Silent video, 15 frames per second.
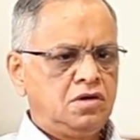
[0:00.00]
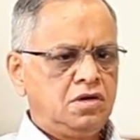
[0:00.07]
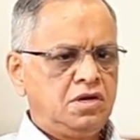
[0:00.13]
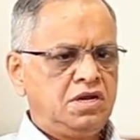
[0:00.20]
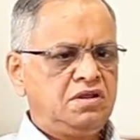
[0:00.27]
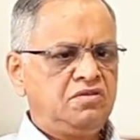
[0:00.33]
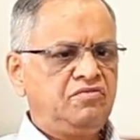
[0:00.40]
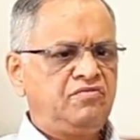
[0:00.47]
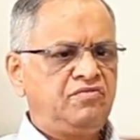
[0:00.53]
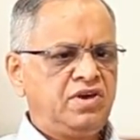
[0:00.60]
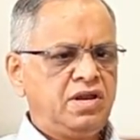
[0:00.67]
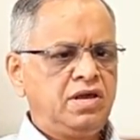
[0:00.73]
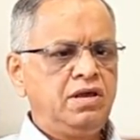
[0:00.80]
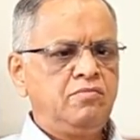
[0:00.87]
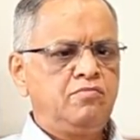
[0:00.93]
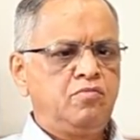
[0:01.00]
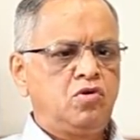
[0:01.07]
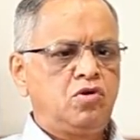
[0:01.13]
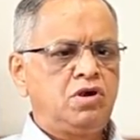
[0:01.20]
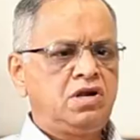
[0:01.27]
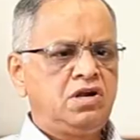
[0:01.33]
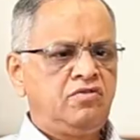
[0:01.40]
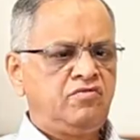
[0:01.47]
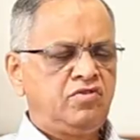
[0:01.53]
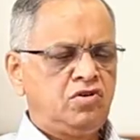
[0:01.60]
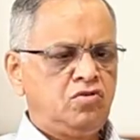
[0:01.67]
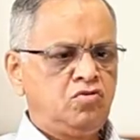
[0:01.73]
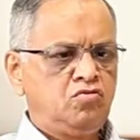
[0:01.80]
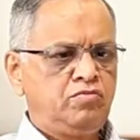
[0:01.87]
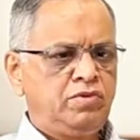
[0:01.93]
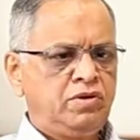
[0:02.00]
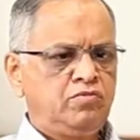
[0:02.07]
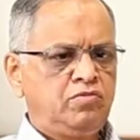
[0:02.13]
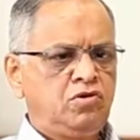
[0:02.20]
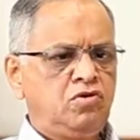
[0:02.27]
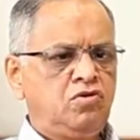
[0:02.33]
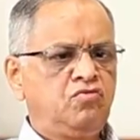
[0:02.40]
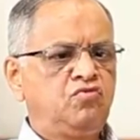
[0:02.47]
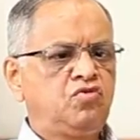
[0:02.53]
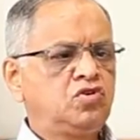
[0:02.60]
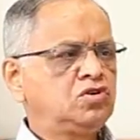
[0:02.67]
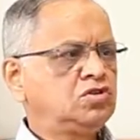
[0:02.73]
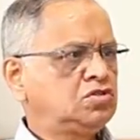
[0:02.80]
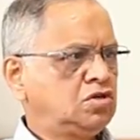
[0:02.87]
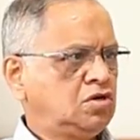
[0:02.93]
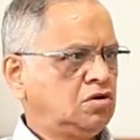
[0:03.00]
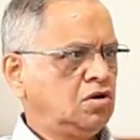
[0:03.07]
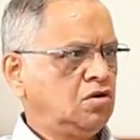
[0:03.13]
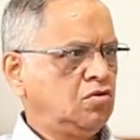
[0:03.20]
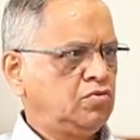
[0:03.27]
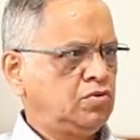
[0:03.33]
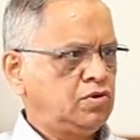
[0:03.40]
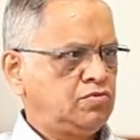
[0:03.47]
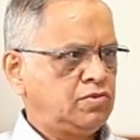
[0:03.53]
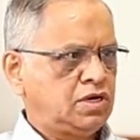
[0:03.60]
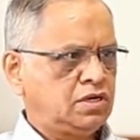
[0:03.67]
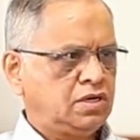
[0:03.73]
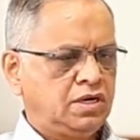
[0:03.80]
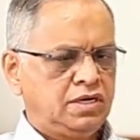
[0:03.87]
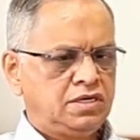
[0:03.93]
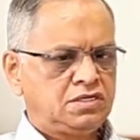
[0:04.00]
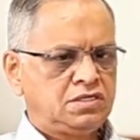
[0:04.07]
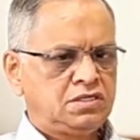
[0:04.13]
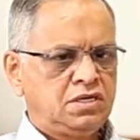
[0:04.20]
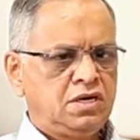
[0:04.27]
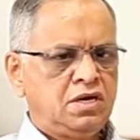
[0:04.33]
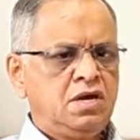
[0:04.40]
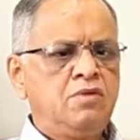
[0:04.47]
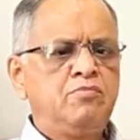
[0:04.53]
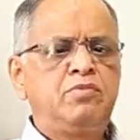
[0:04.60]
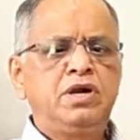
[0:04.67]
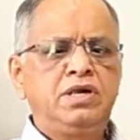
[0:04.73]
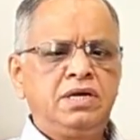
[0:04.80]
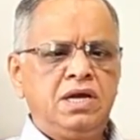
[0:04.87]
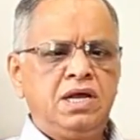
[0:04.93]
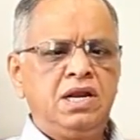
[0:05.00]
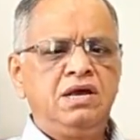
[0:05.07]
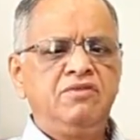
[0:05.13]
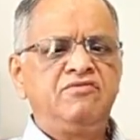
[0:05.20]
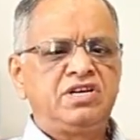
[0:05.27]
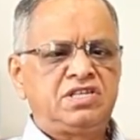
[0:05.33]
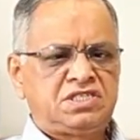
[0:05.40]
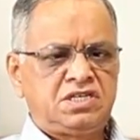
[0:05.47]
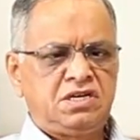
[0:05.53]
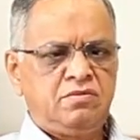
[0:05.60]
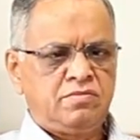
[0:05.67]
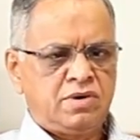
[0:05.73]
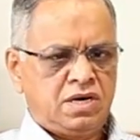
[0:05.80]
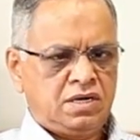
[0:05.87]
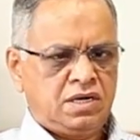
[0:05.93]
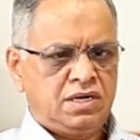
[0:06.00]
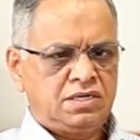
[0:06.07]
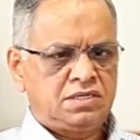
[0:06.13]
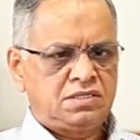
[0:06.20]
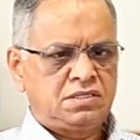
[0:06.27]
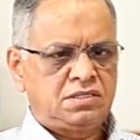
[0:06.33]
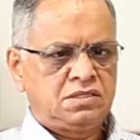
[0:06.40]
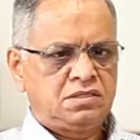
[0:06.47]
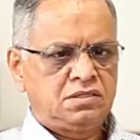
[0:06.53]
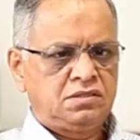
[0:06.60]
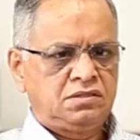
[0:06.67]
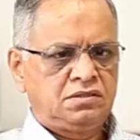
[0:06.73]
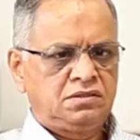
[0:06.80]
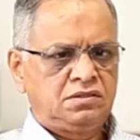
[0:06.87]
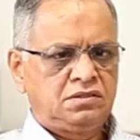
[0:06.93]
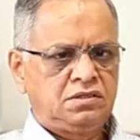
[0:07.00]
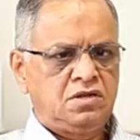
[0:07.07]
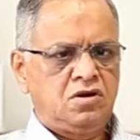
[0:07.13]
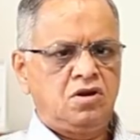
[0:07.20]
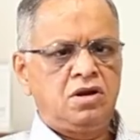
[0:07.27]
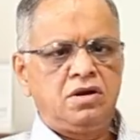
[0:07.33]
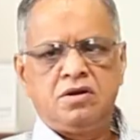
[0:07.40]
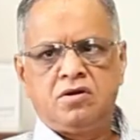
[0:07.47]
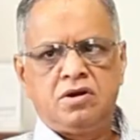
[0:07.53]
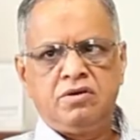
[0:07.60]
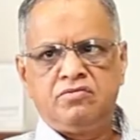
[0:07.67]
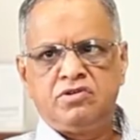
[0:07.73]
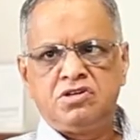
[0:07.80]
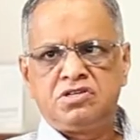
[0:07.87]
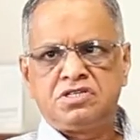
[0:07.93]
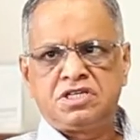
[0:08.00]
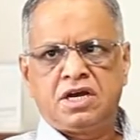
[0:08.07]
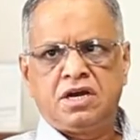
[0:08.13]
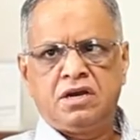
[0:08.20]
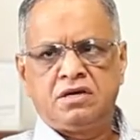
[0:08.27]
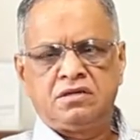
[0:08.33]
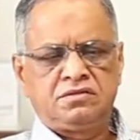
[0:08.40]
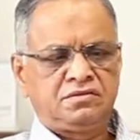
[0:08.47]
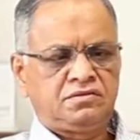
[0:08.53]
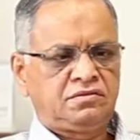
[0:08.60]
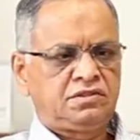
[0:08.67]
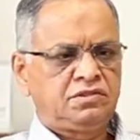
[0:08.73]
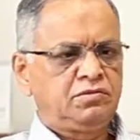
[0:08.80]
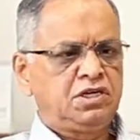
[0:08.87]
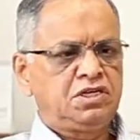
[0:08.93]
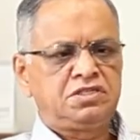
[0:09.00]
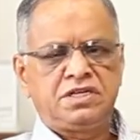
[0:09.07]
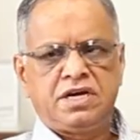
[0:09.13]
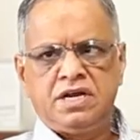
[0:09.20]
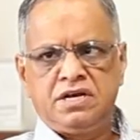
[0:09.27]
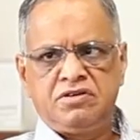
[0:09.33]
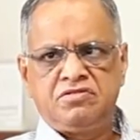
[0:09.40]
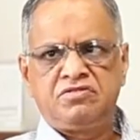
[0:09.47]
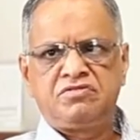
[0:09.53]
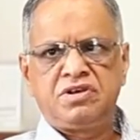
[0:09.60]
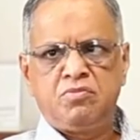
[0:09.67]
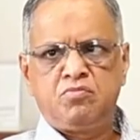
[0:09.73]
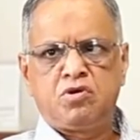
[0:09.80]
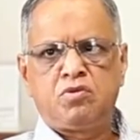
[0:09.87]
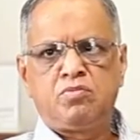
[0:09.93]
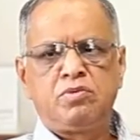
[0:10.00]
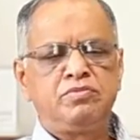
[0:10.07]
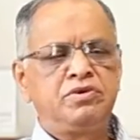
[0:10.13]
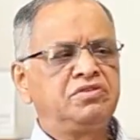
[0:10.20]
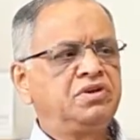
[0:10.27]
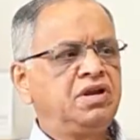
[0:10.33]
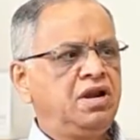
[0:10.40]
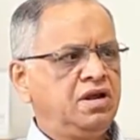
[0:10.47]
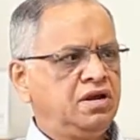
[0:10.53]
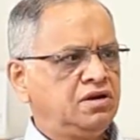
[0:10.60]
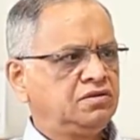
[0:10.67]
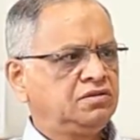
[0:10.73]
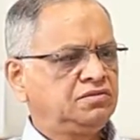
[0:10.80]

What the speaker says: it is very important for you people to focus on global markets, particularly Western markets, not even China, because China has the same problem as India.